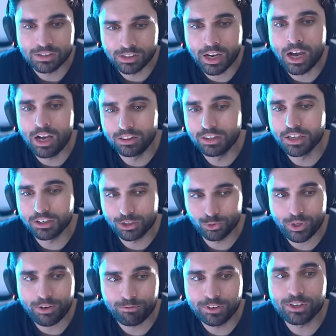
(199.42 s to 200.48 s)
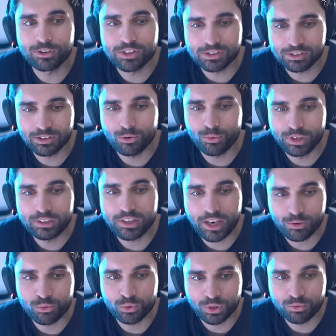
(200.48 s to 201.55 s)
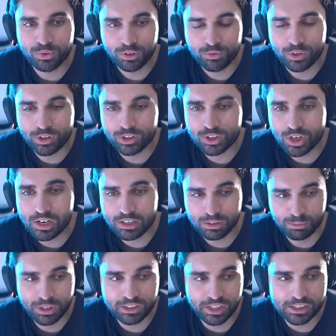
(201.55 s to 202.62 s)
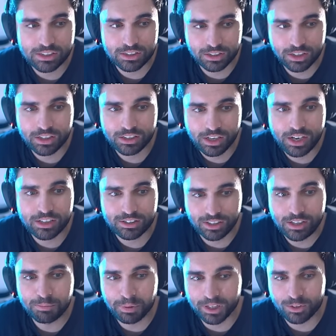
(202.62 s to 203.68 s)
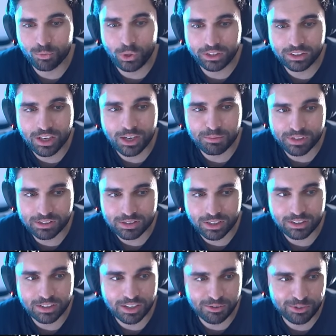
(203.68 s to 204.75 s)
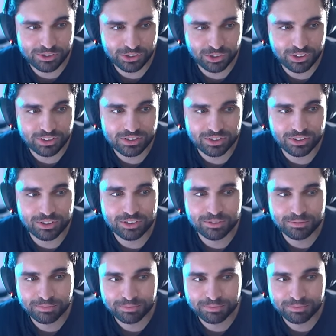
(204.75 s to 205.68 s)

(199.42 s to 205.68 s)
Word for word: Yeah, I'll link you that video. This is the one that we, we were talking about yesterday. Yeah, he played one game and said the game was good, so.